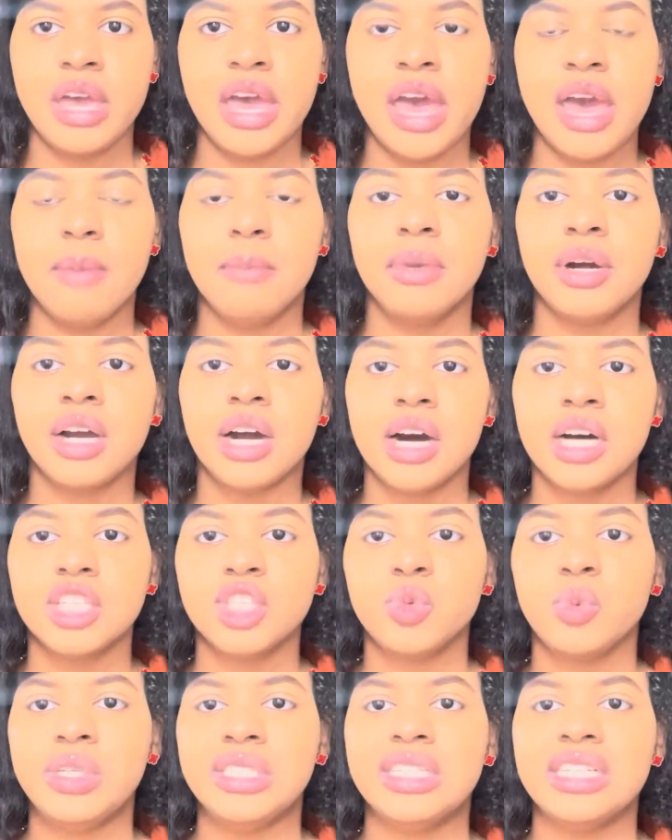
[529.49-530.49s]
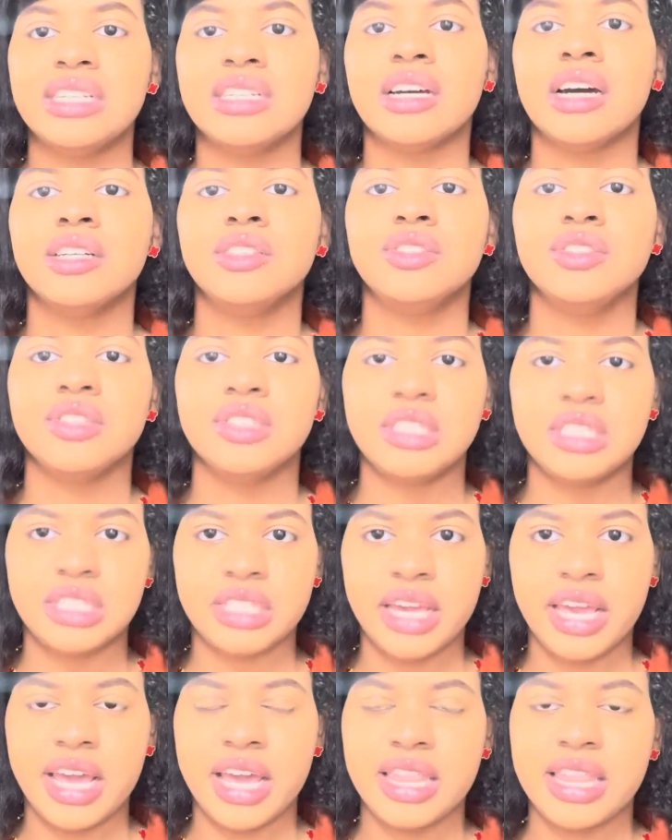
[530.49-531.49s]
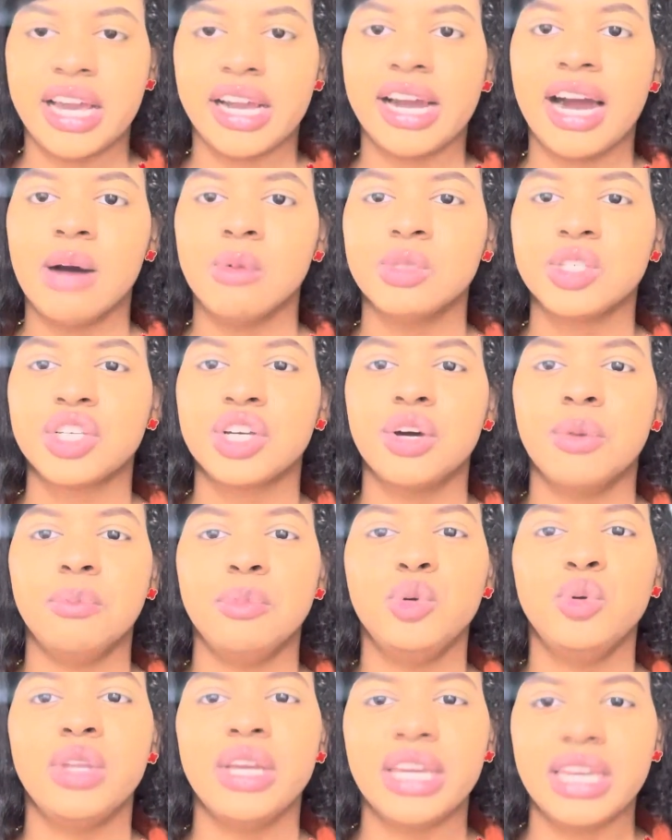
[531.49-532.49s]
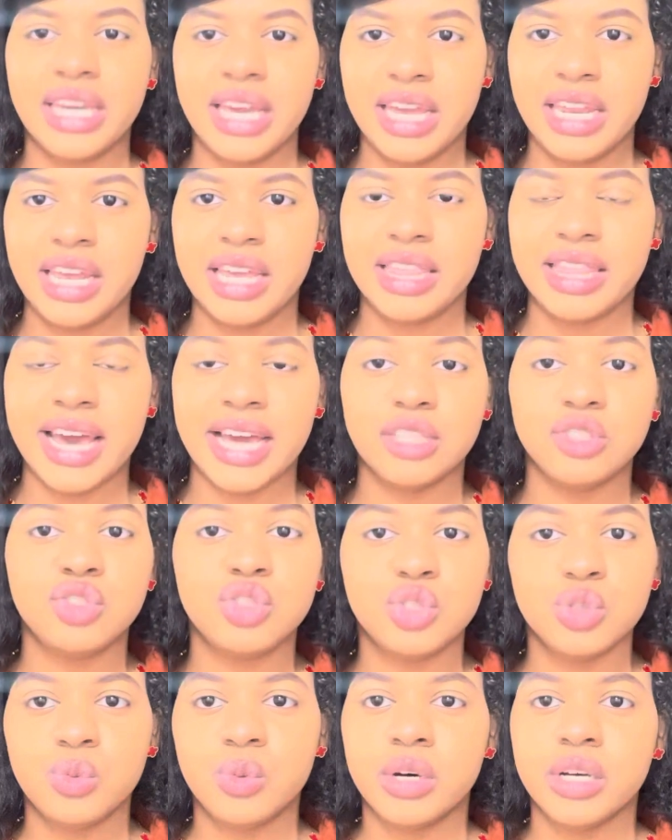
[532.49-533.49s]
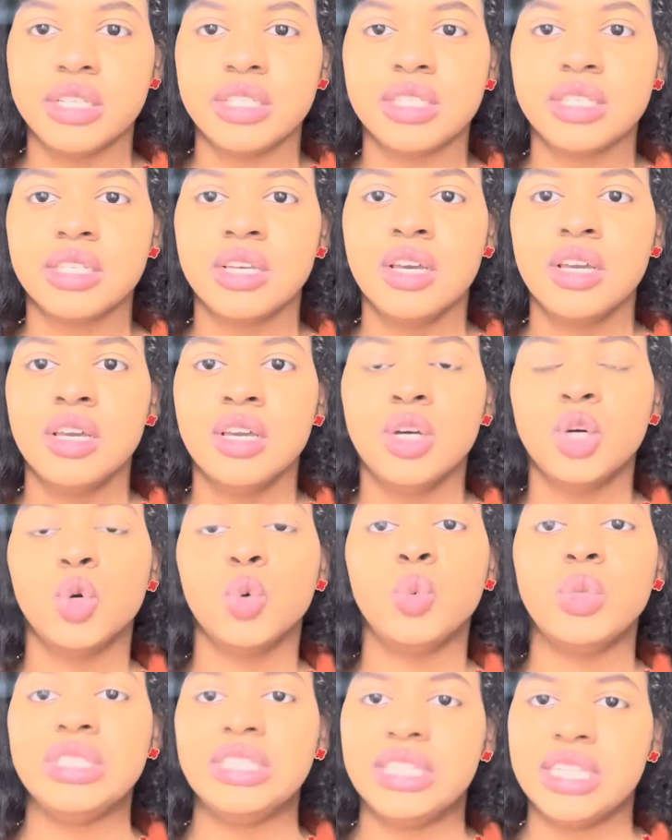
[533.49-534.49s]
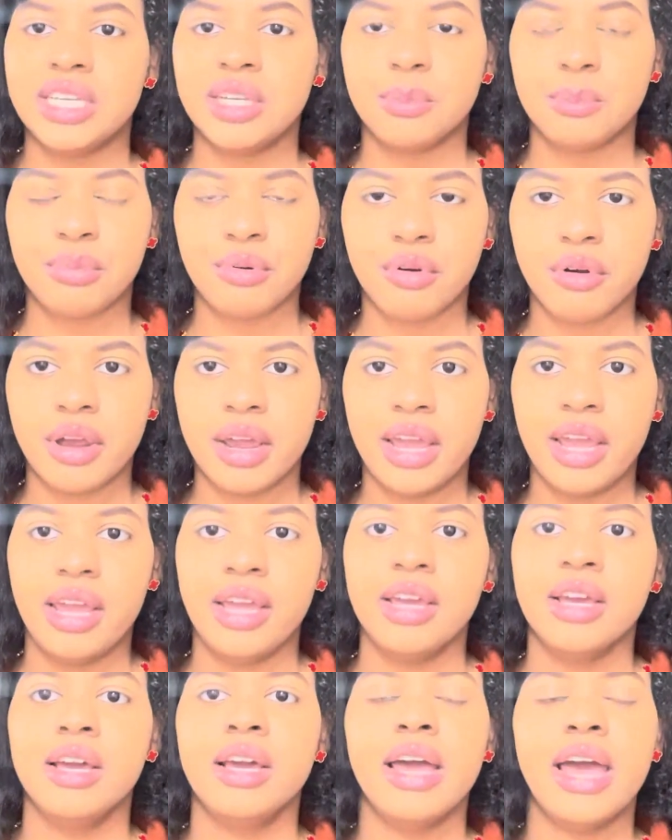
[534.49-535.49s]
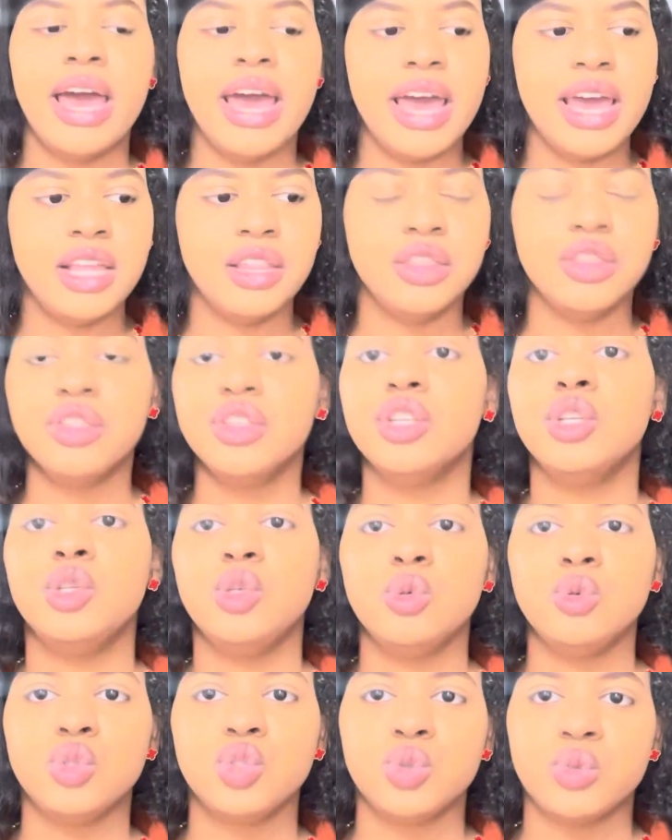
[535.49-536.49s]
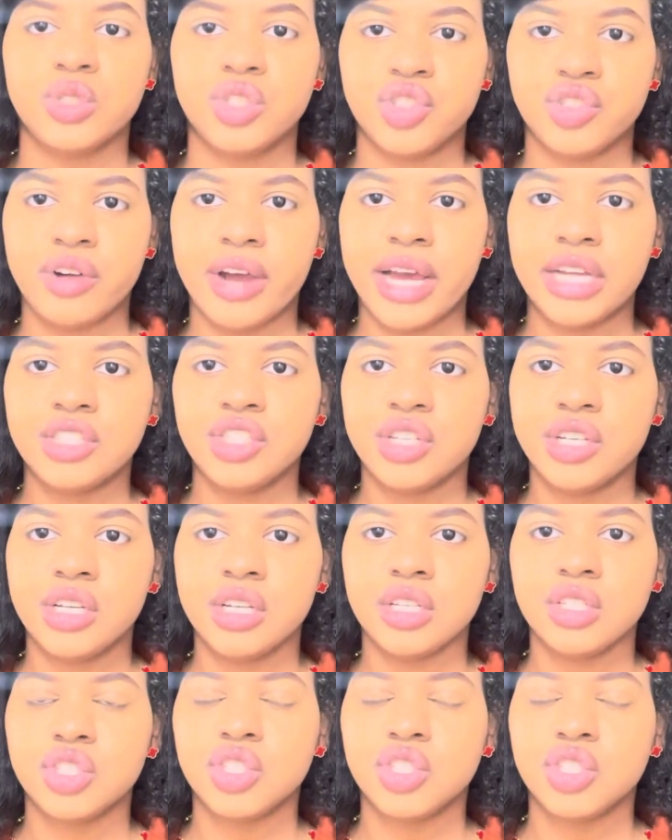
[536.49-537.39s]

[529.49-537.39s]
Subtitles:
And because we didn't understand that God was communicating that to us, we didn't pray and the news was tragic.